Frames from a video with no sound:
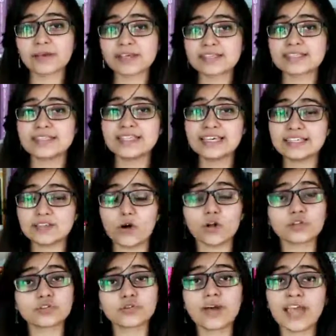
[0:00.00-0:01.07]
because these
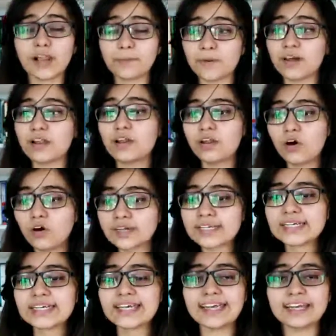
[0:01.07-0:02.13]
also help a lot
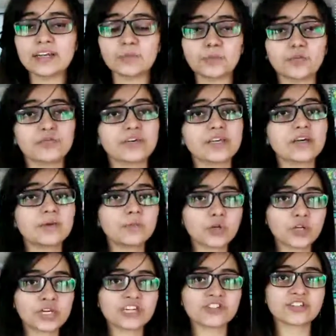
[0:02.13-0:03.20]
in improving
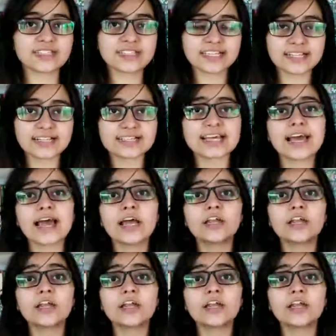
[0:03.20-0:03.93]
communication skills.